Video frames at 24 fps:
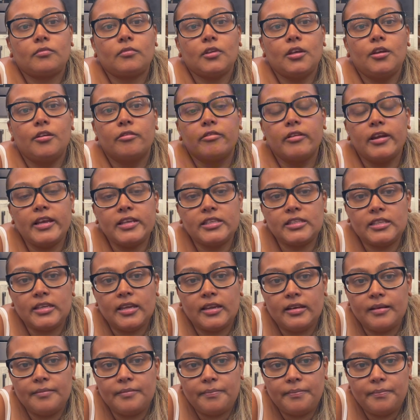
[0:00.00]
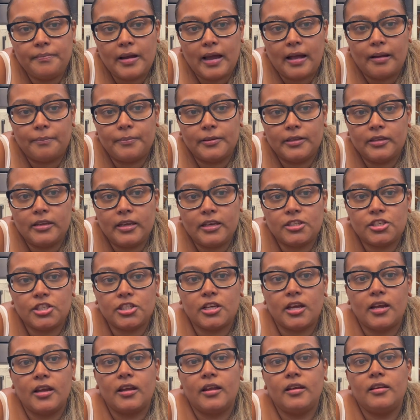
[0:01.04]
racing
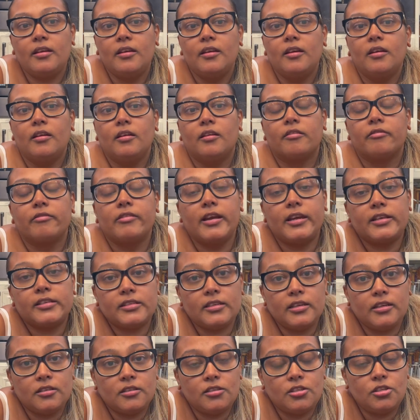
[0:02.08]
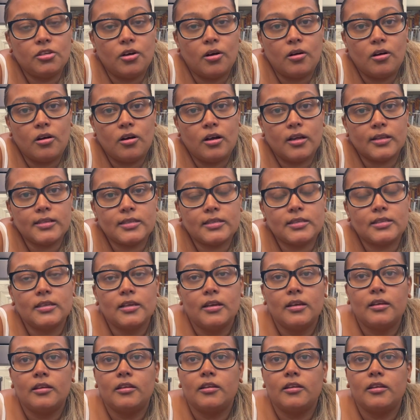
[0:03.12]
palpitation, racing thoughts,